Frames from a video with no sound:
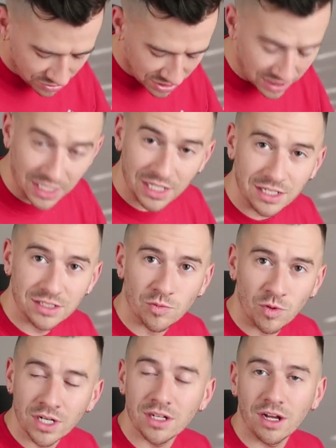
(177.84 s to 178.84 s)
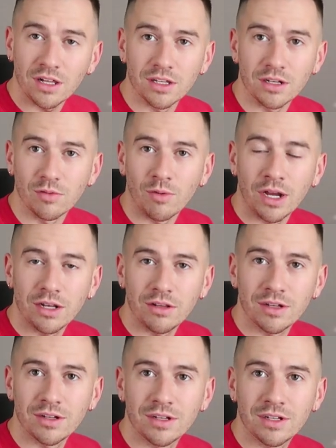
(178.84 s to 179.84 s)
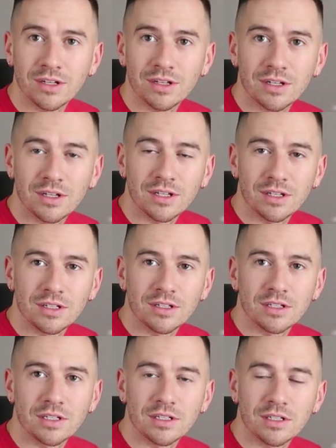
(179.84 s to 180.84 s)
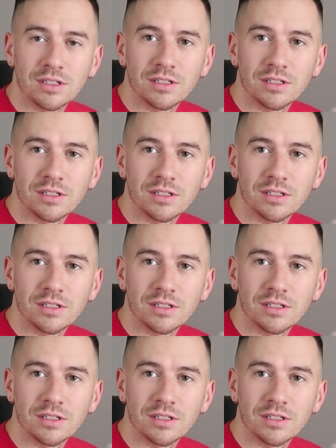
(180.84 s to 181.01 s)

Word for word: your skin is one color. When I do makeup on other